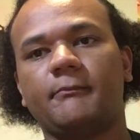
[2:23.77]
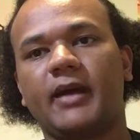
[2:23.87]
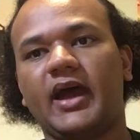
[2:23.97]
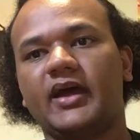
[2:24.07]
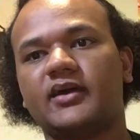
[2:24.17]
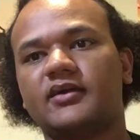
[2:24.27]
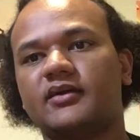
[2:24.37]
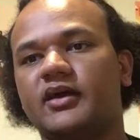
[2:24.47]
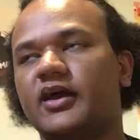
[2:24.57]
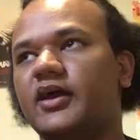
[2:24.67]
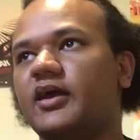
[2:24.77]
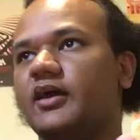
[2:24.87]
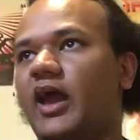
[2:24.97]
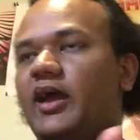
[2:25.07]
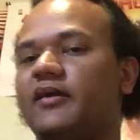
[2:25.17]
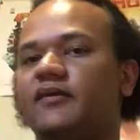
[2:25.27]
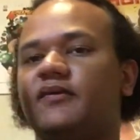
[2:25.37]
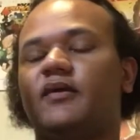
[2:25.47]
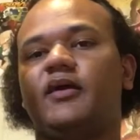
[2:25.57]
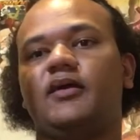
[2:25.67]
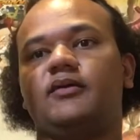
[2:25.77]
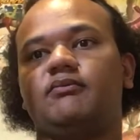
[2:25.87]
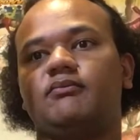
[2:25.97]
back, has a